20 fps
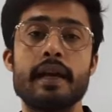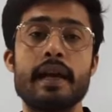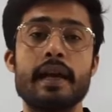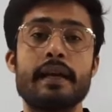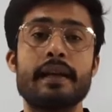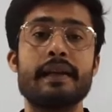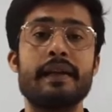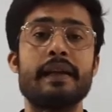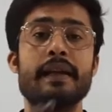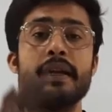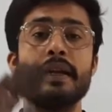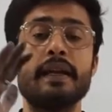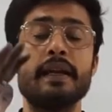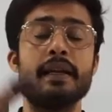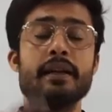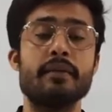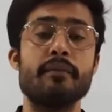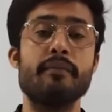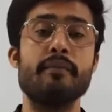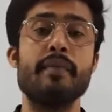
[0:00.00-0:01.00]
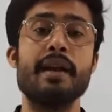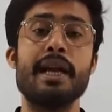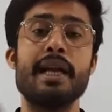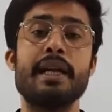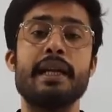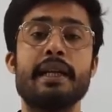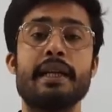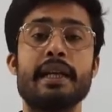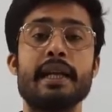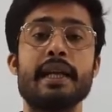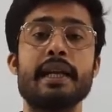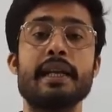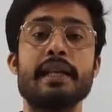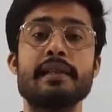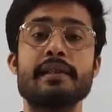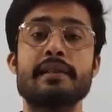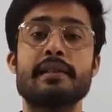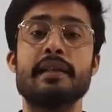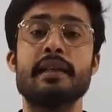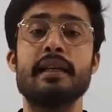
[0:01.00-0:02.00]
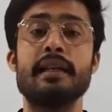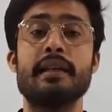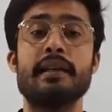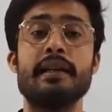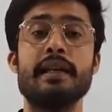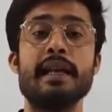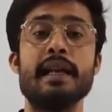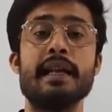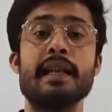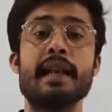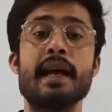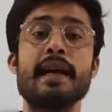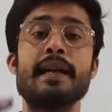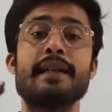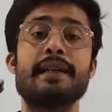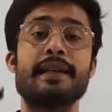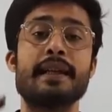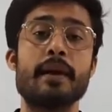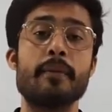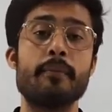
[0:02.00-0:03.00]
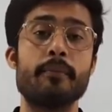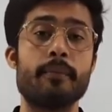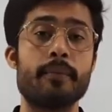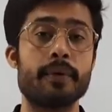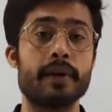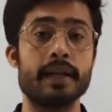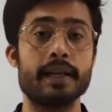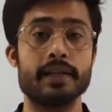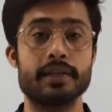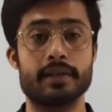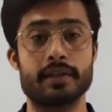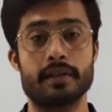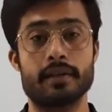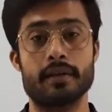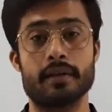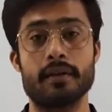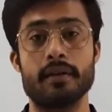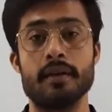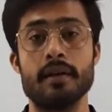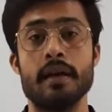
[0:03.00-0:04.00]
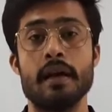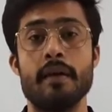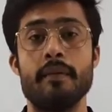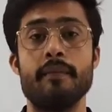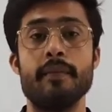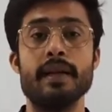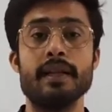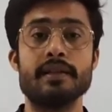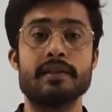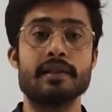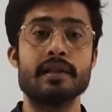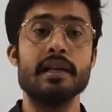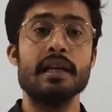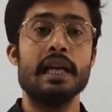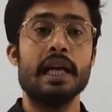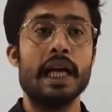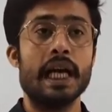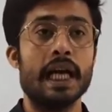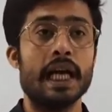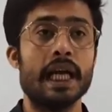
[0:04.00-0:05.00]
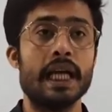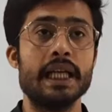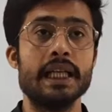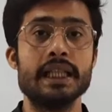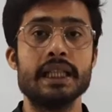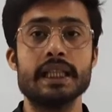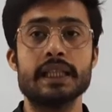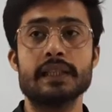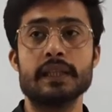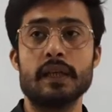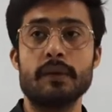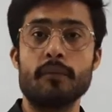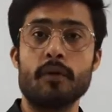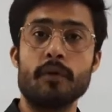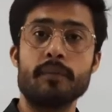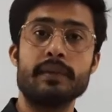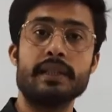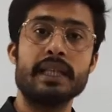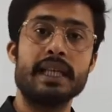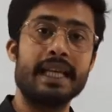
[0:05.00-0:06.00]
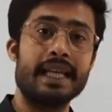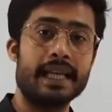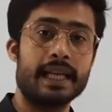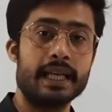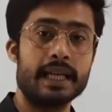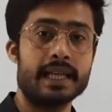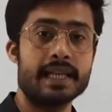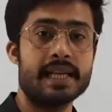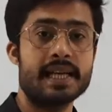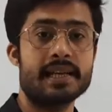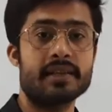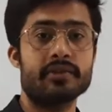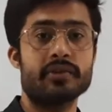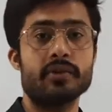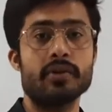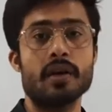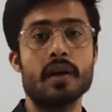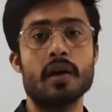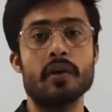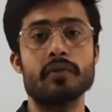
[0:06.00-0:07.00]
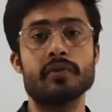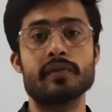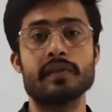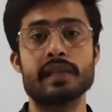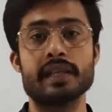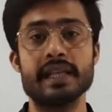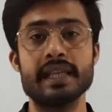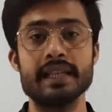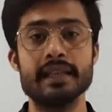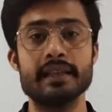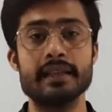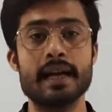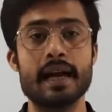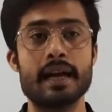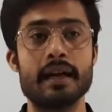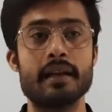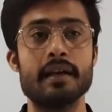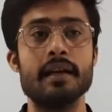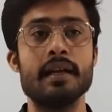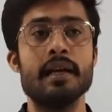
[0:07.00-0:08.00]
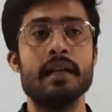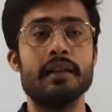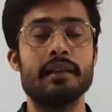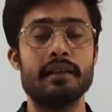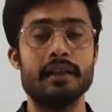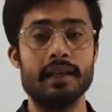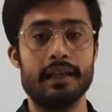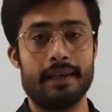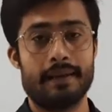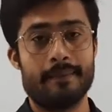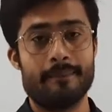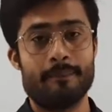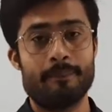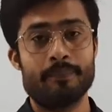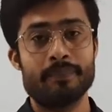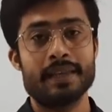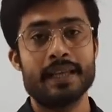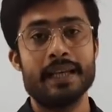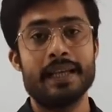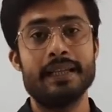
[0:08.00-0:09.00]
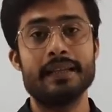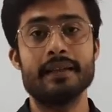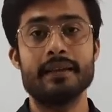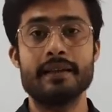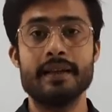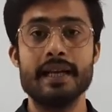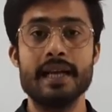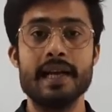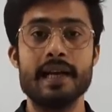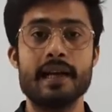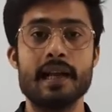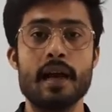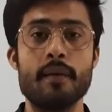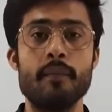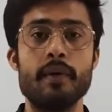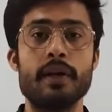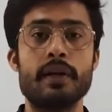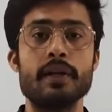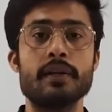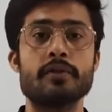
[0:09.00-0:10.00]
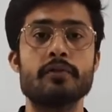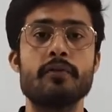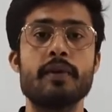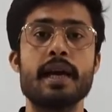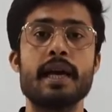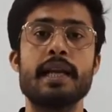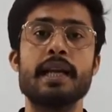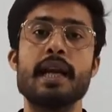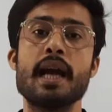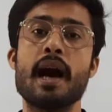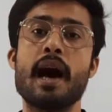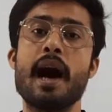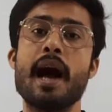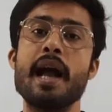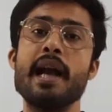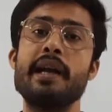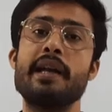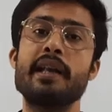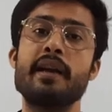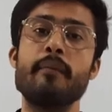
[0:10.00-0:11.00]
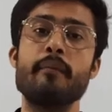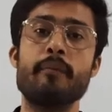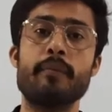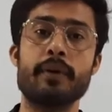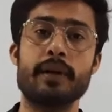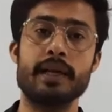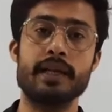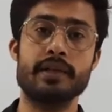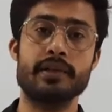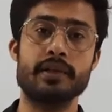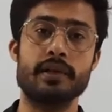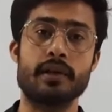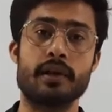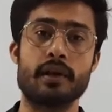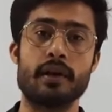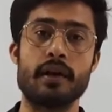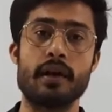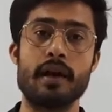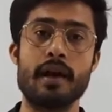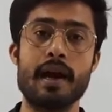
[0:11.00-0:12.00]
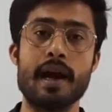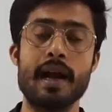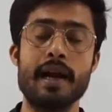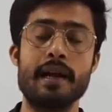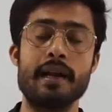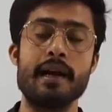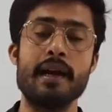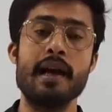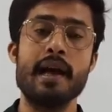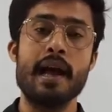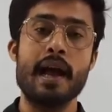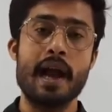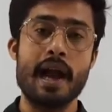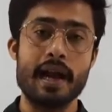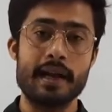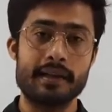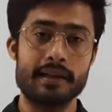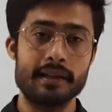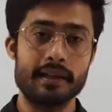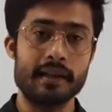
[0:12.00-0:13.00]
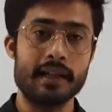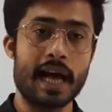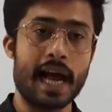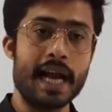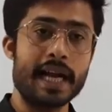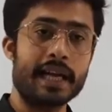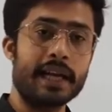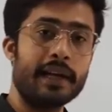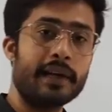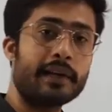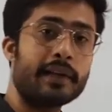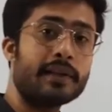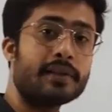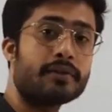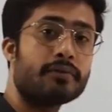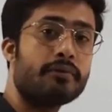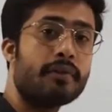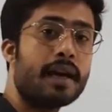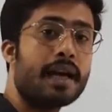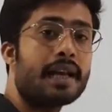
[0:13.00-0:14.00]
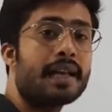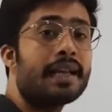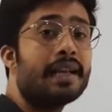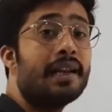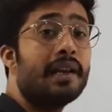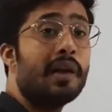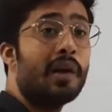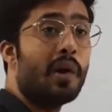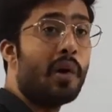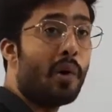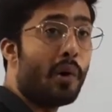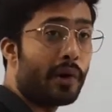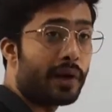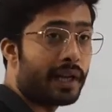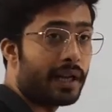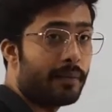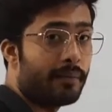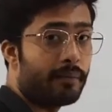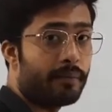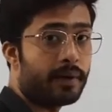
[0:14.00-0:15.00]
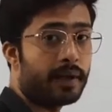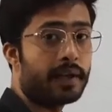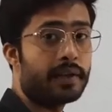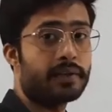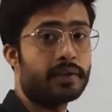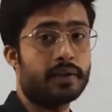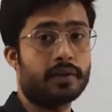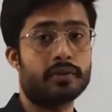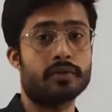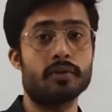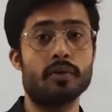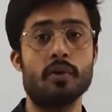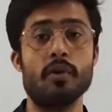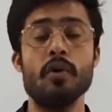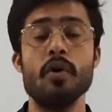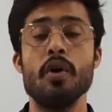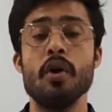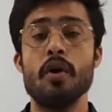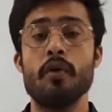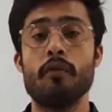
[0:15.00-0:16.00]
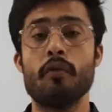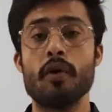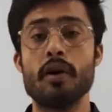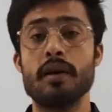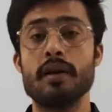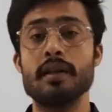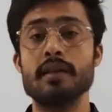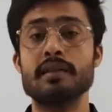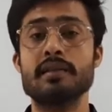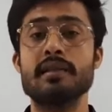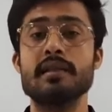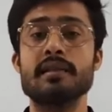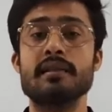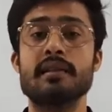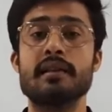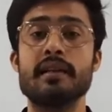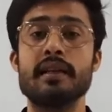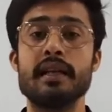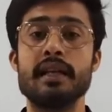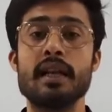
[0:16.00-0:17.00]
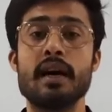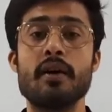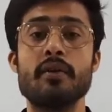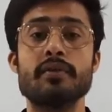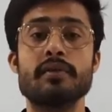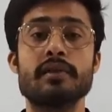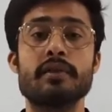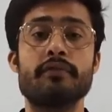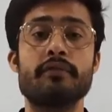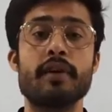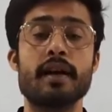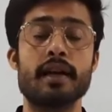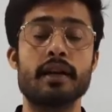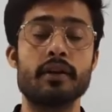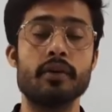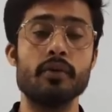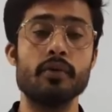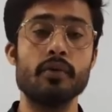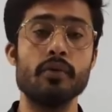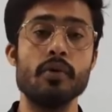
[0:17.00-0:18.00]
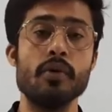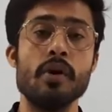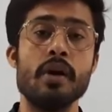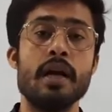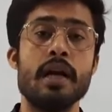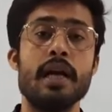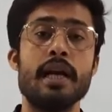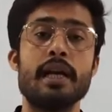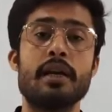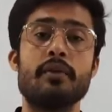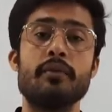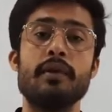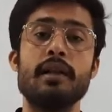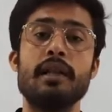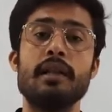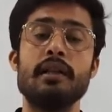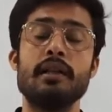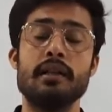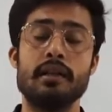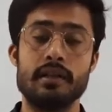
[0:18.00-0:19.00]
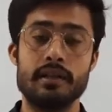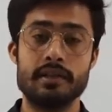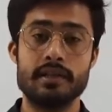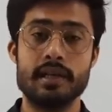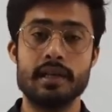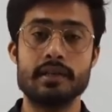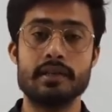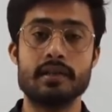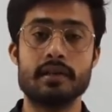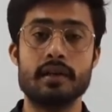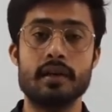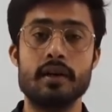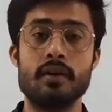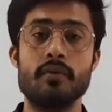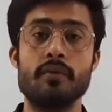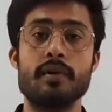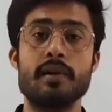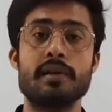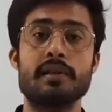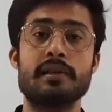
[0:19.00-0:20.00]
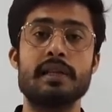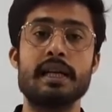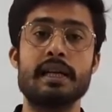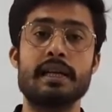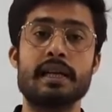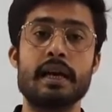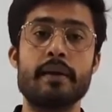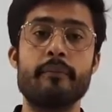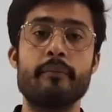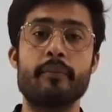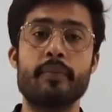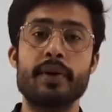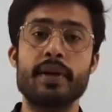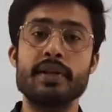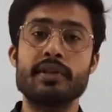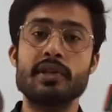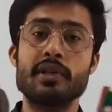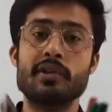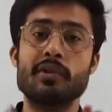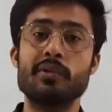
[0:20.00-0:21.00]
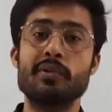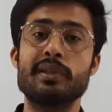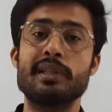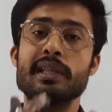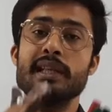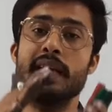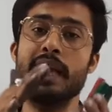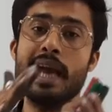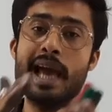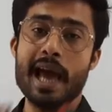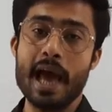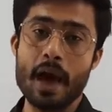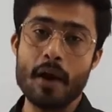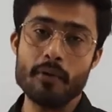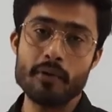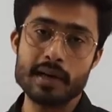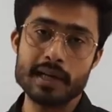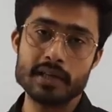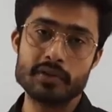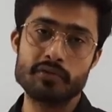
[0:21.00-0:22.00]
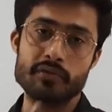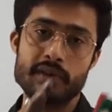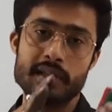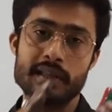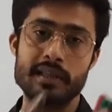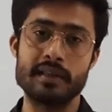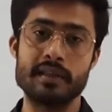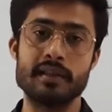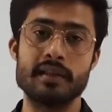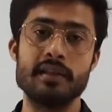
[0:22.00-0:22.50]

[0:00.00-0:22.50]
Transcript: It maintains the day-night temperature. Means in some of the areas you have seen that in the daytime it is very high temperature and at the night it is very low temperature. So what does this greenhouse effect do? It will just convert that temperature to the average one.